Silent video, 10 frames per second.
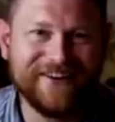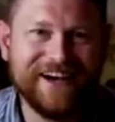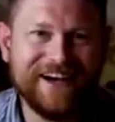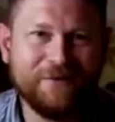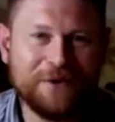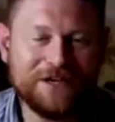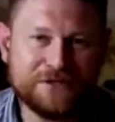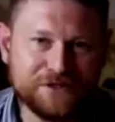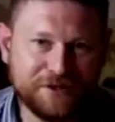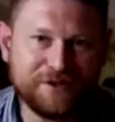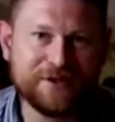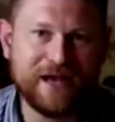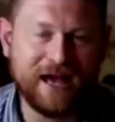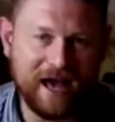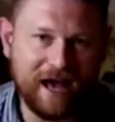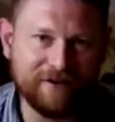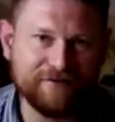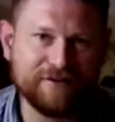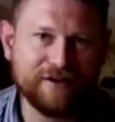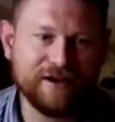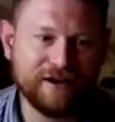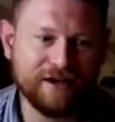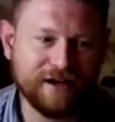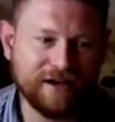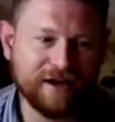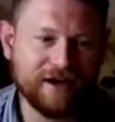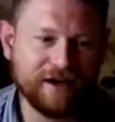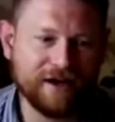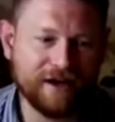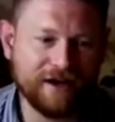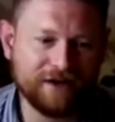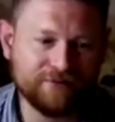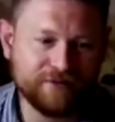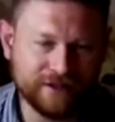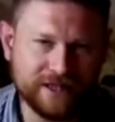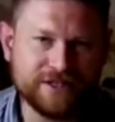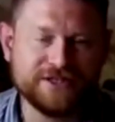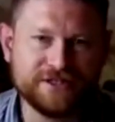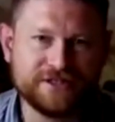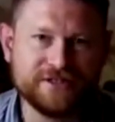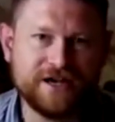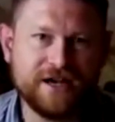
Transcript: We should have a religious